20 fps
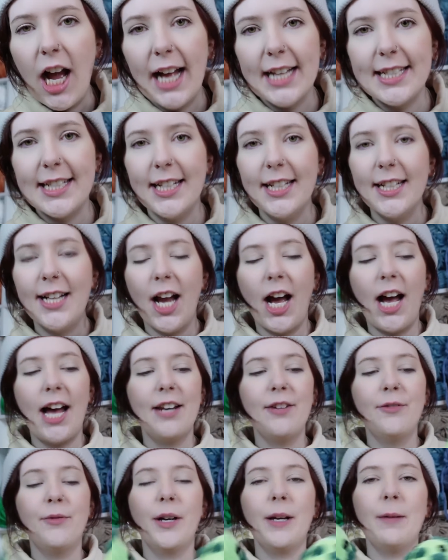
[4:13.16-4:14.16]
I did
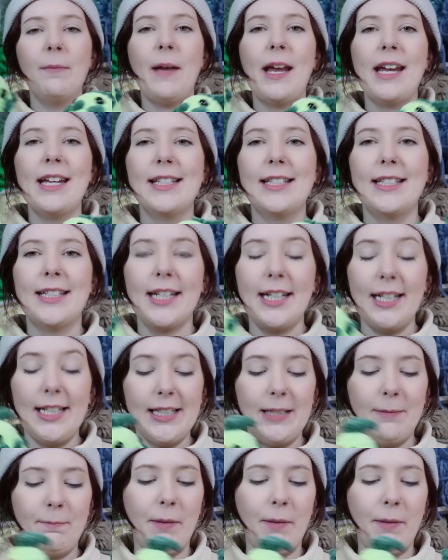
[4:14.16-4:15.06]
kind of want to make 6,